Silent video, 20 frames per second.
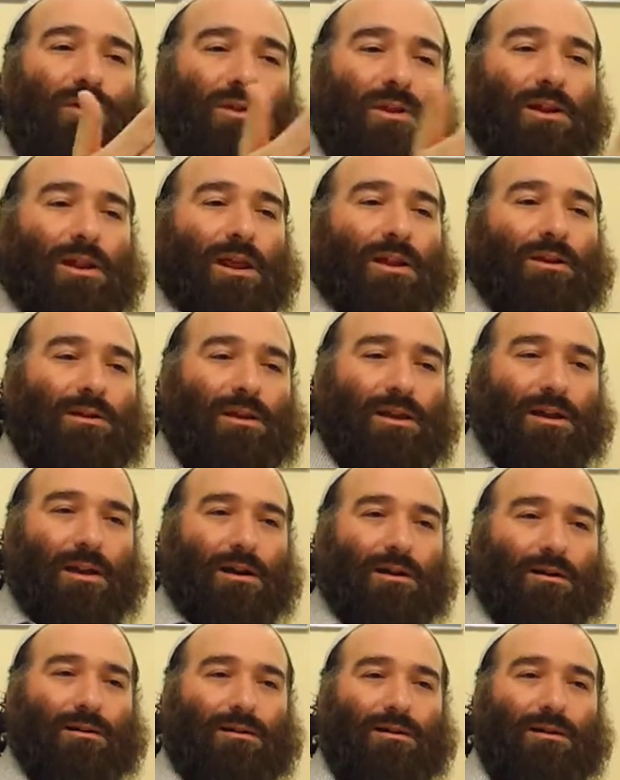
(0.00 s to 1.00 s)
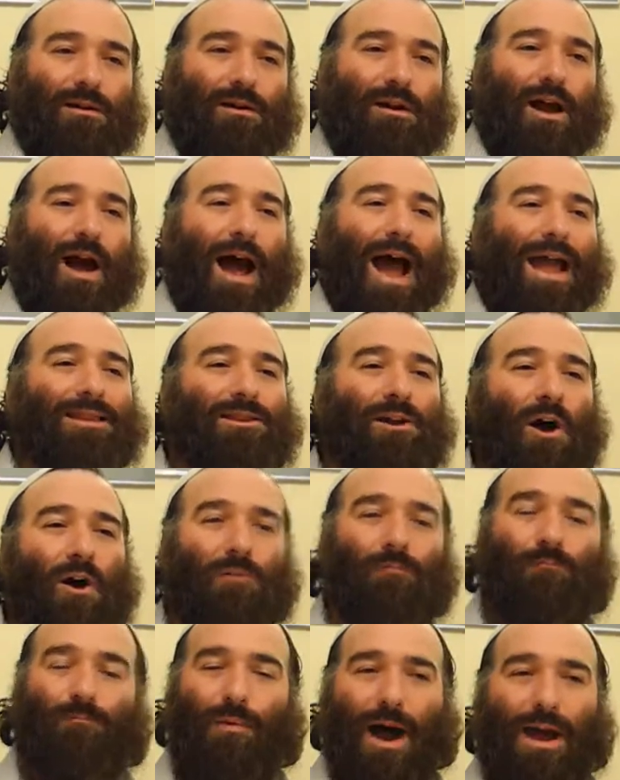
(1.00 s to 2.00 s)
Pull it in here. I
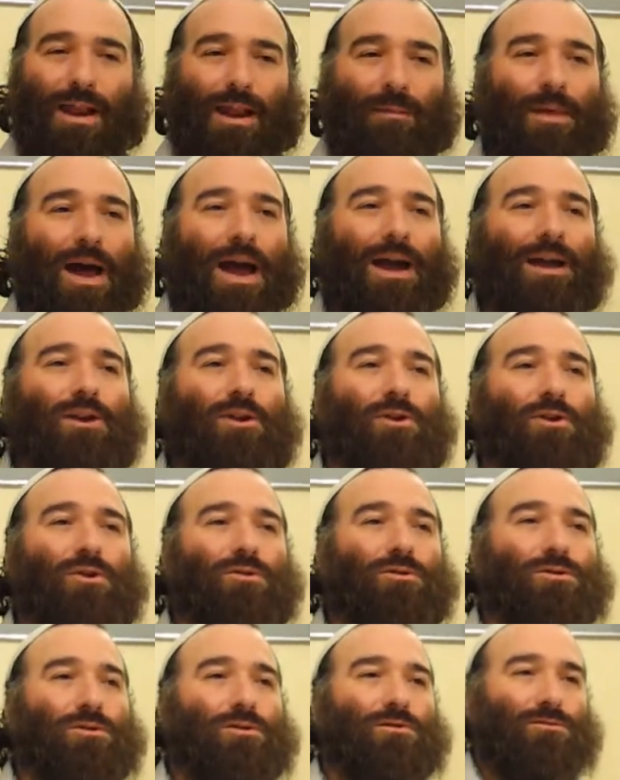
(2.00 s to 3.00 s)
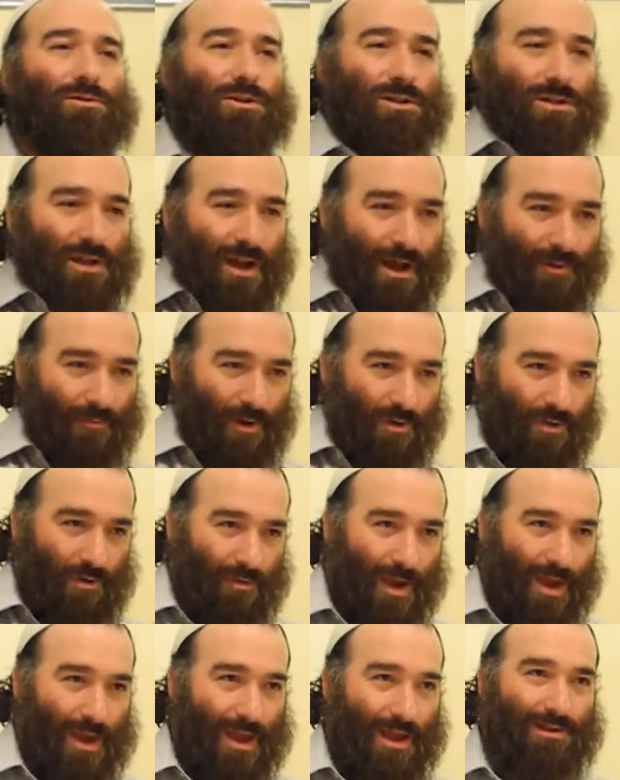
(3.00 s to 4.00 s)
don't bite. I'm not going to hurt you. Just come all the
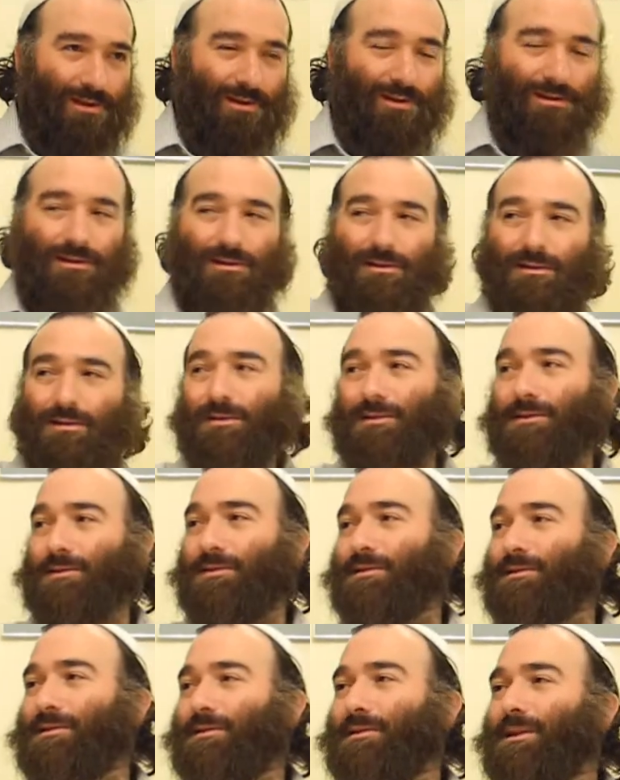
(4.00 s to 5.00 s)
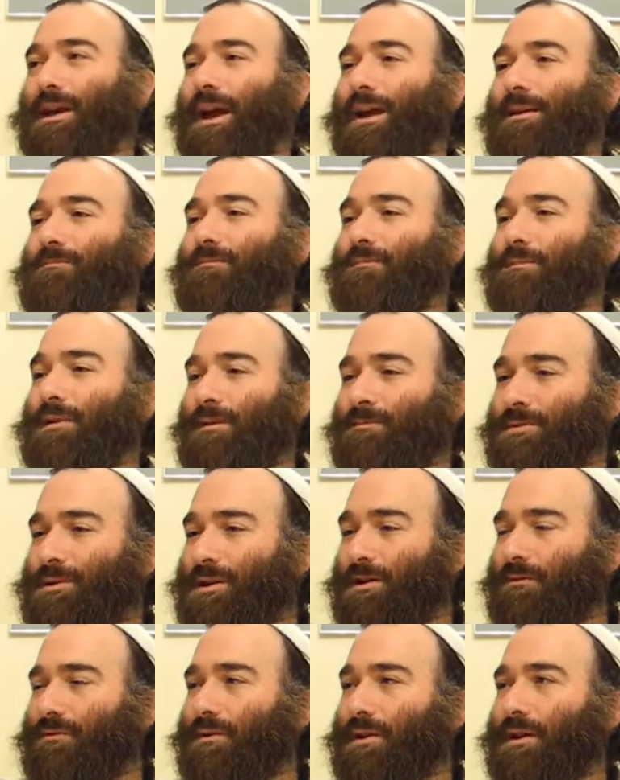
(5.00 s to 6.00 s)
way in. Gabe, come
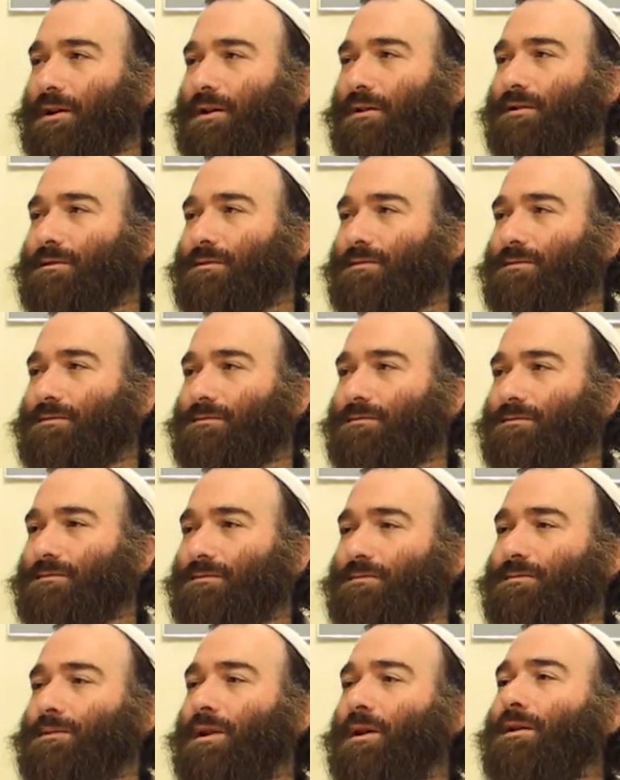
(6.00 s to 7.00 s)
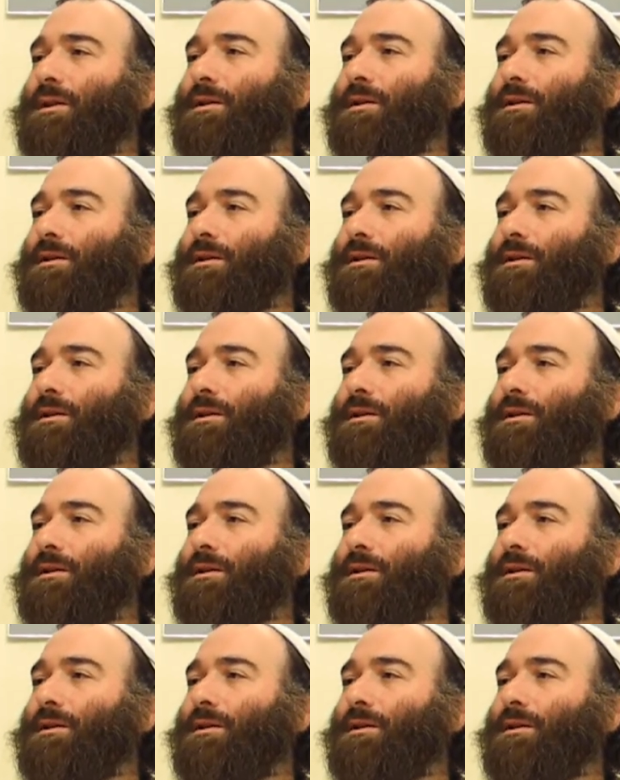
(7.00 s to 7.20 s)
sit over here. No.